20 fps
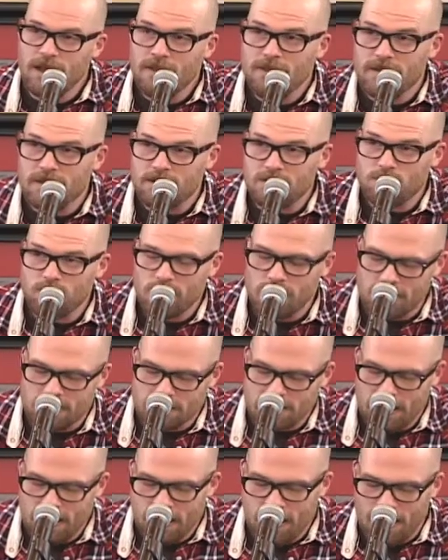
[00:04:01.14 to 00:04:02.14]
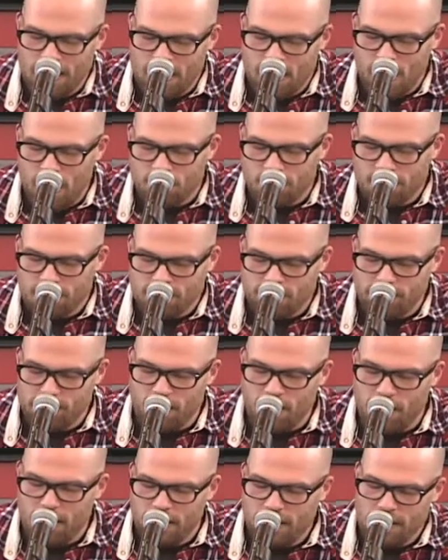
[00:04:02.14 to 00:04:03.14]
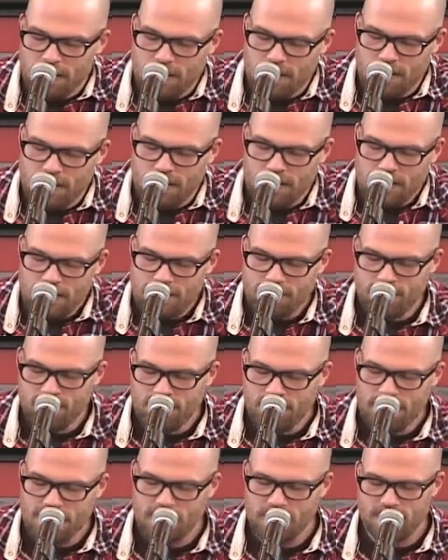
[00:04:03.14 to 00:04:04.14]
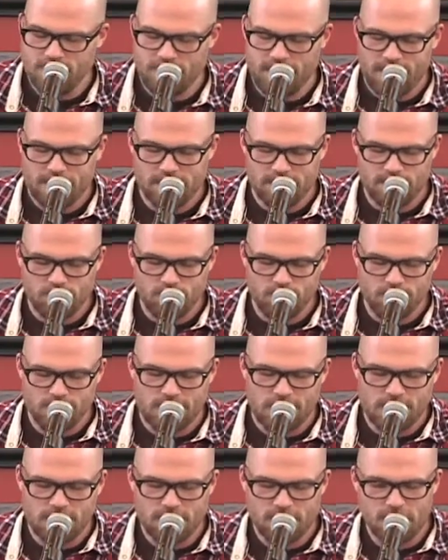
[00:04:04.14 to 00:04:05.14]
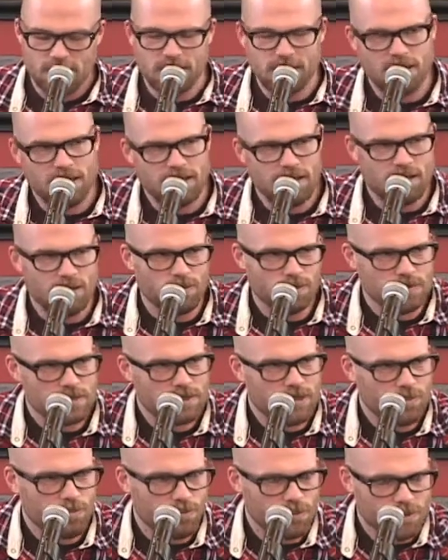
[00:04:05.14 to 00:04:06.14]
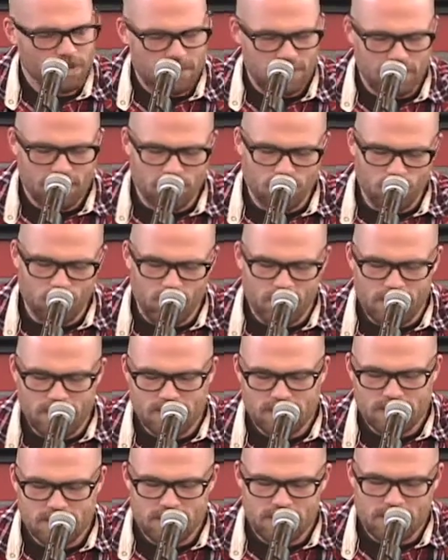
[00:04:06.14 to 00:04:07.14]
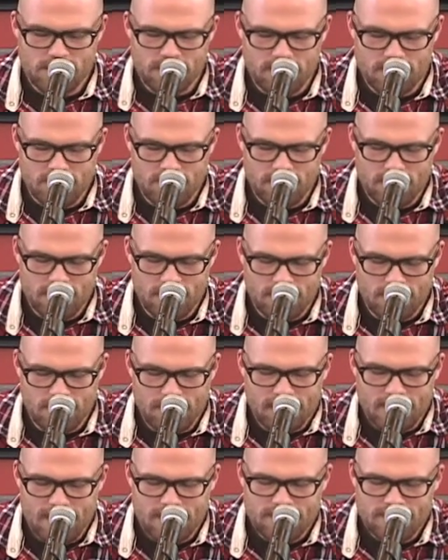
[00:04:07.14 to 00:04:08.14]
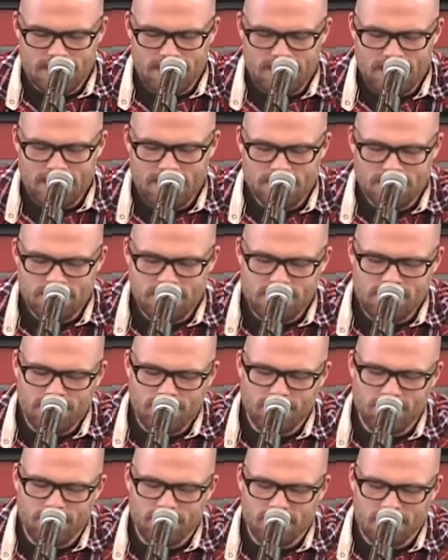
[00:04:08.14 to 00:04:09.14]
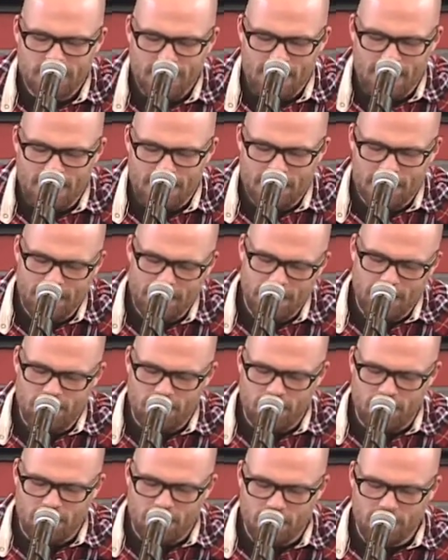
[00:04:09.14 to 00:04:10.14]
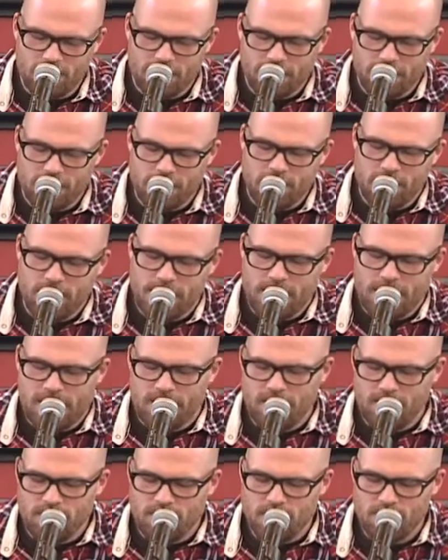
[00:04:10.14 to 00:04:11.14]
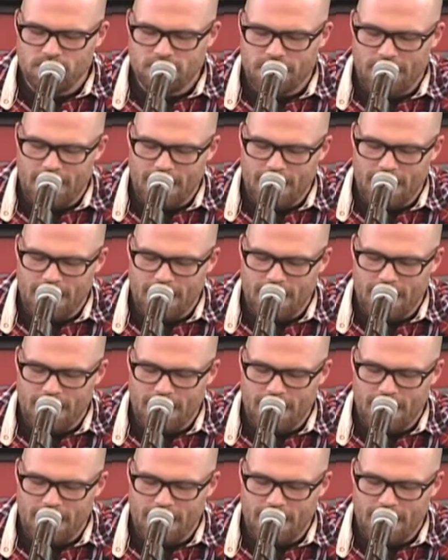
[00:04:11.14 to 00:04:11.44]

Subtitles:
this was an object of art. Even in its facsimile edition, it was completely glorious. It's easy to forget that our literary heroes and